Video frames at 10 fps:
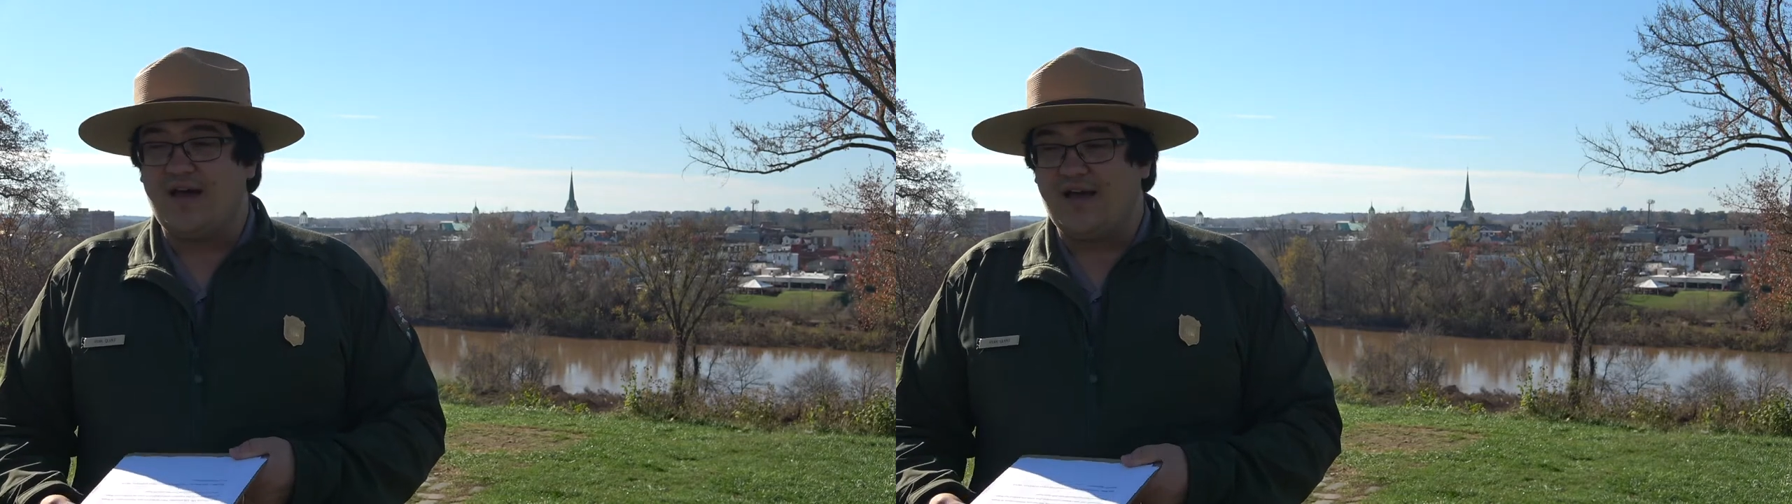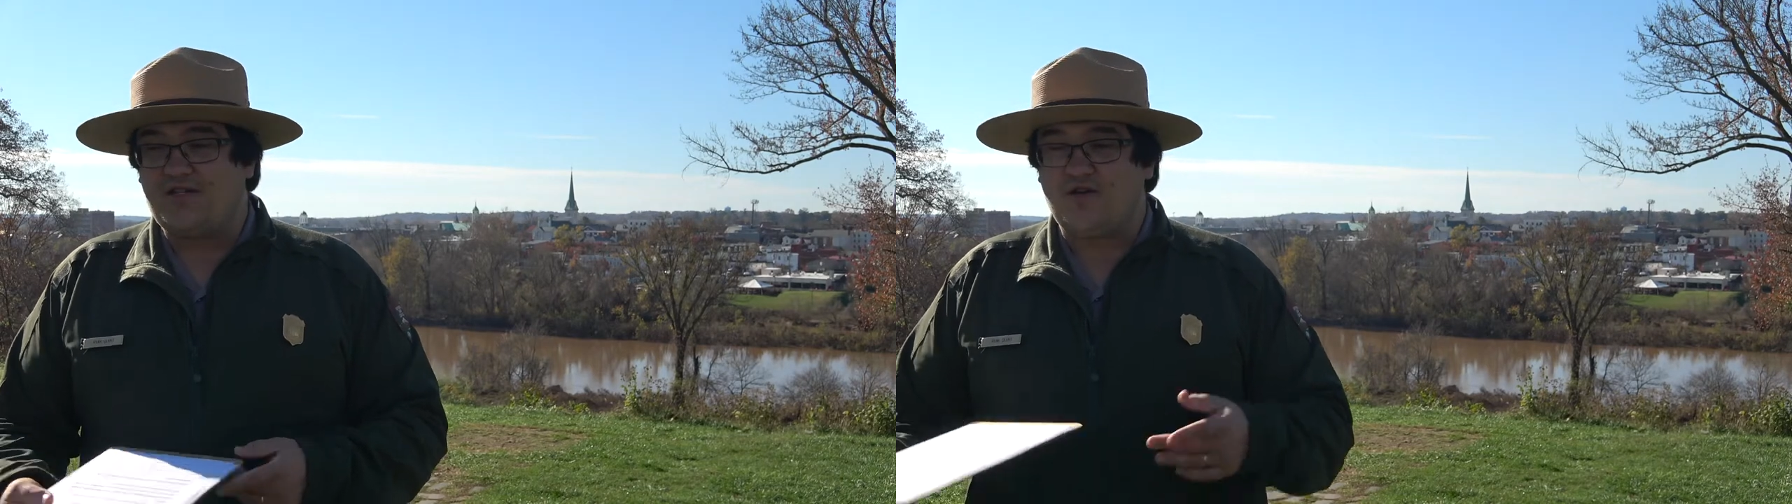
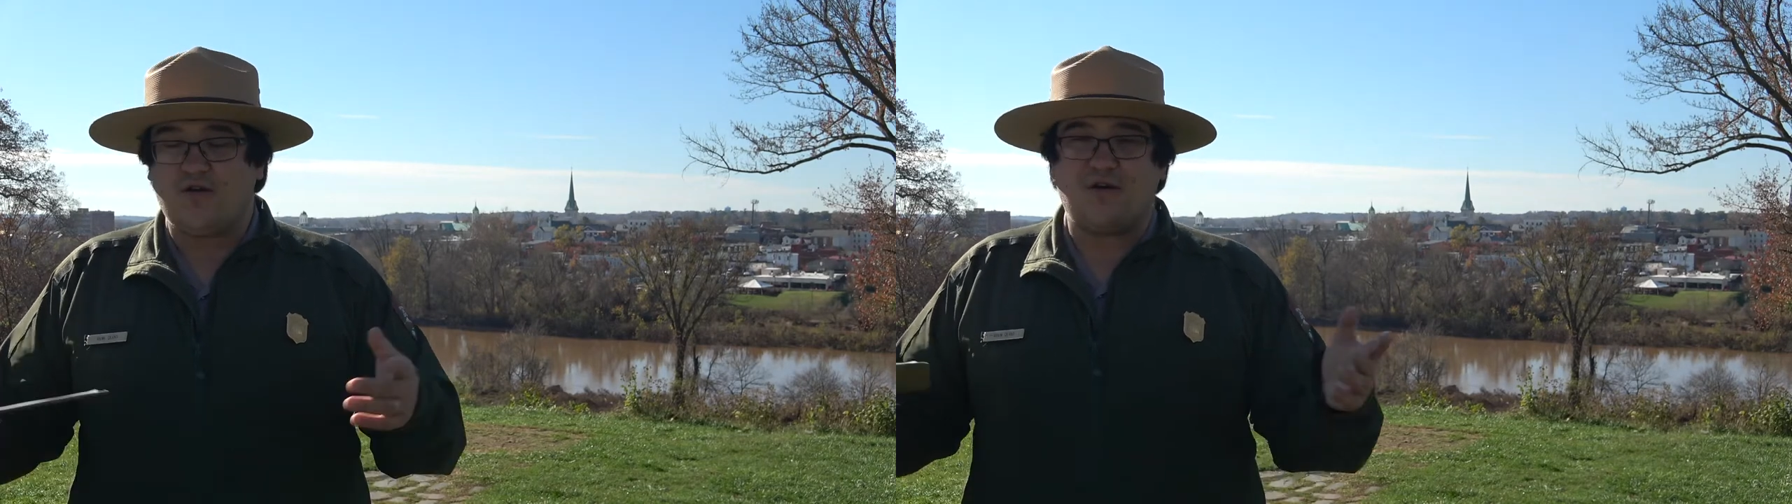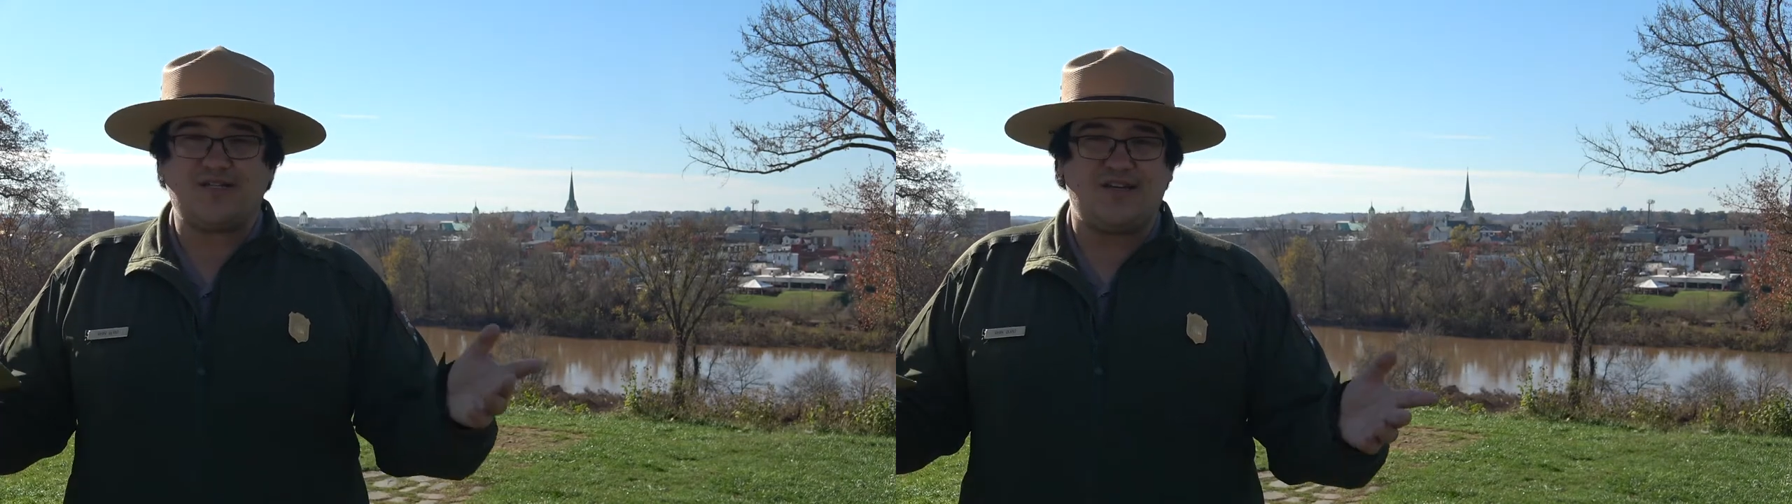And so
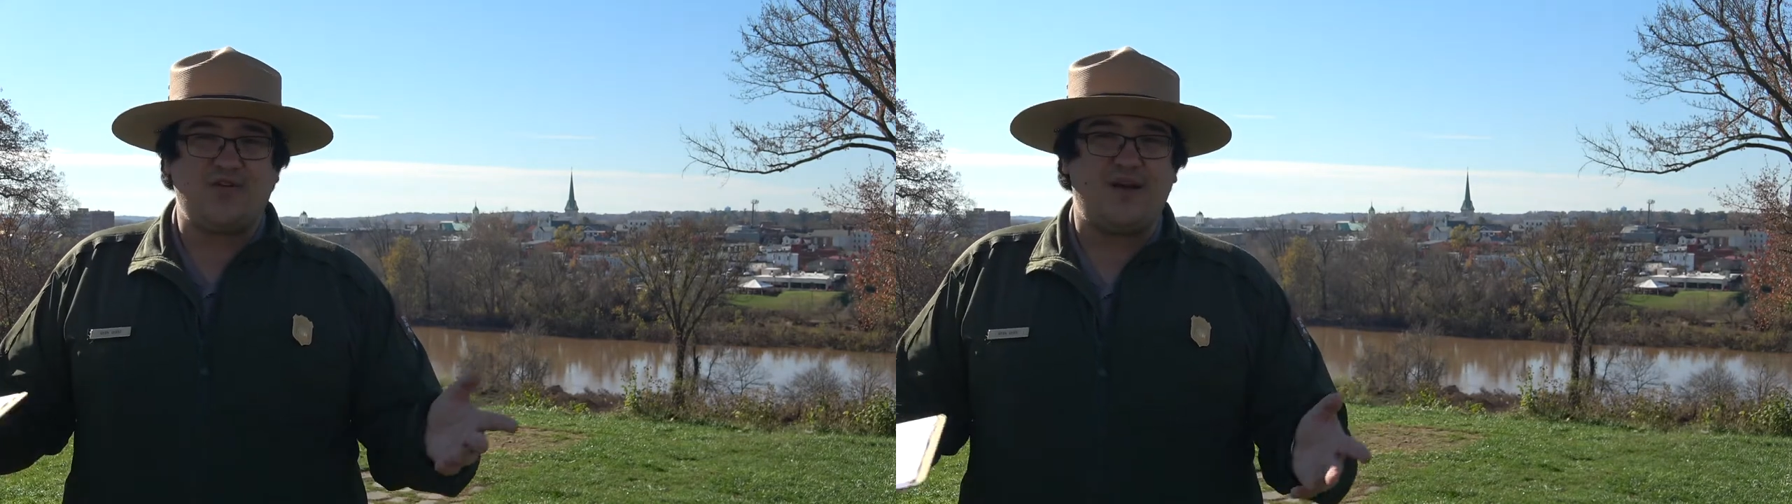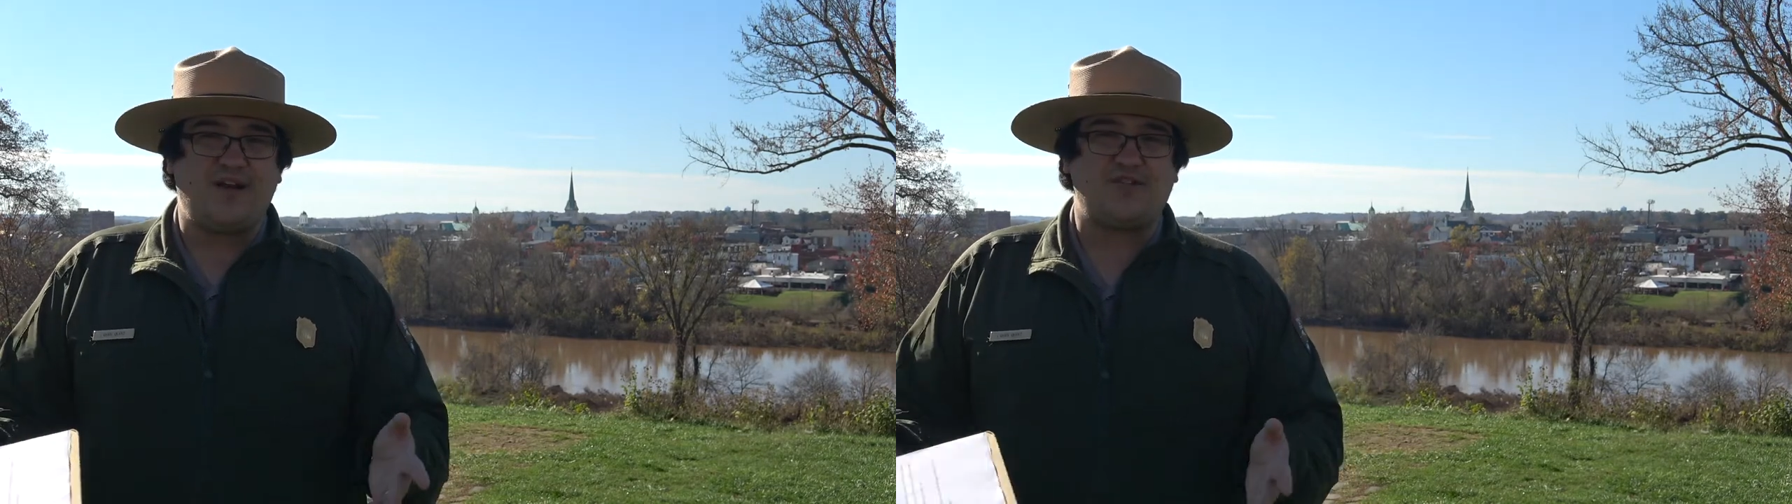there are
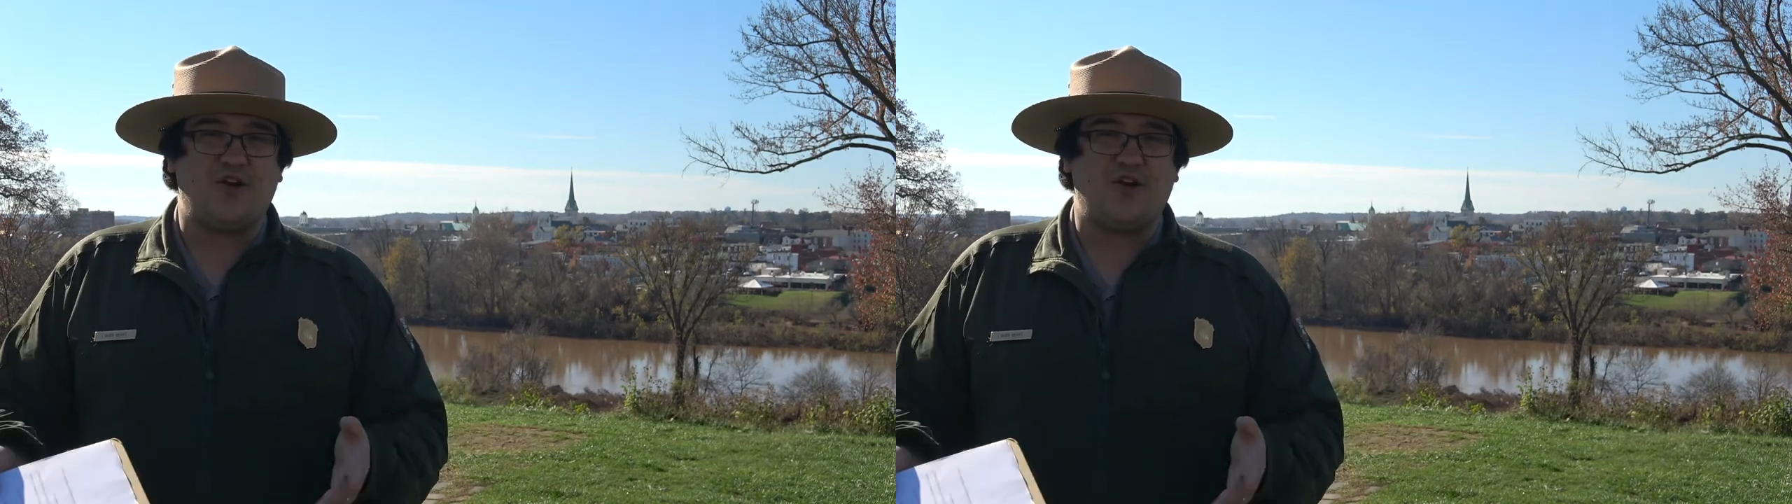extenuating